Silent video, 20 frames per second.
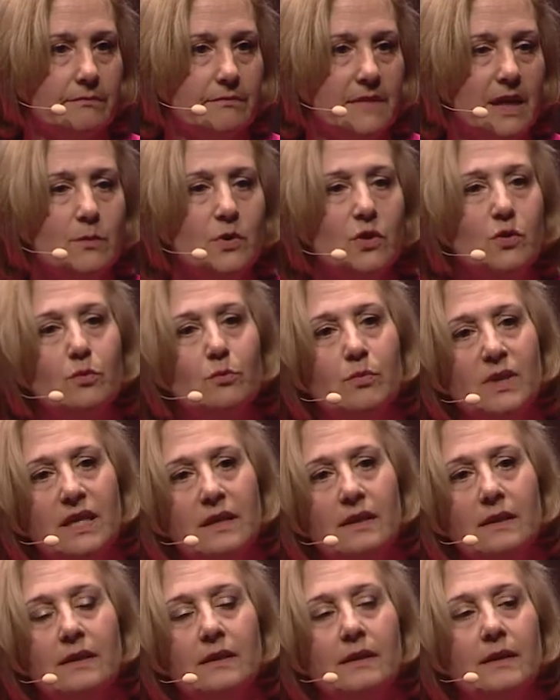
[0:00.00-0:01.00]
Maybe you've
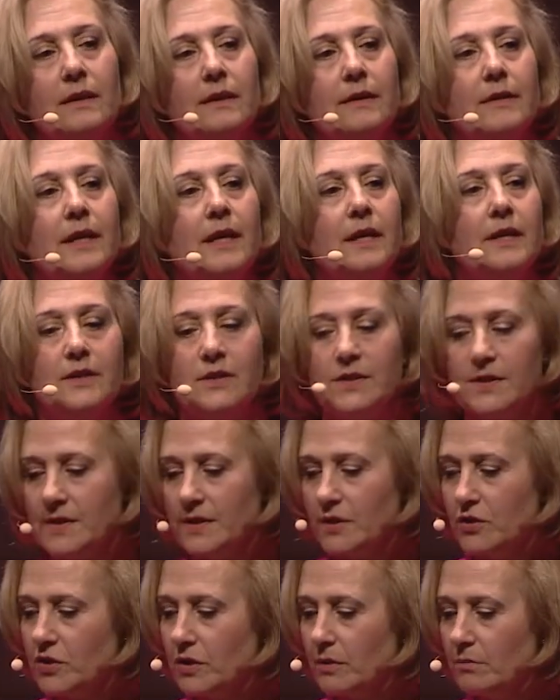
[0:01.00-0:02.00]
been in a
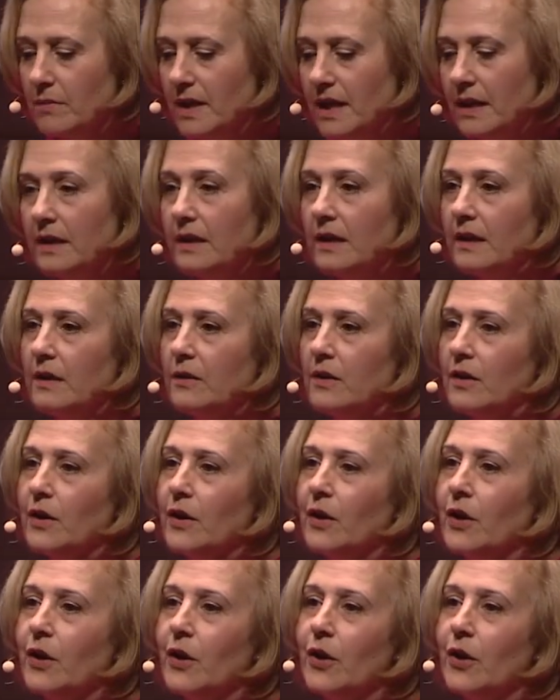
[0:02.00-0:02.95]
decision-making,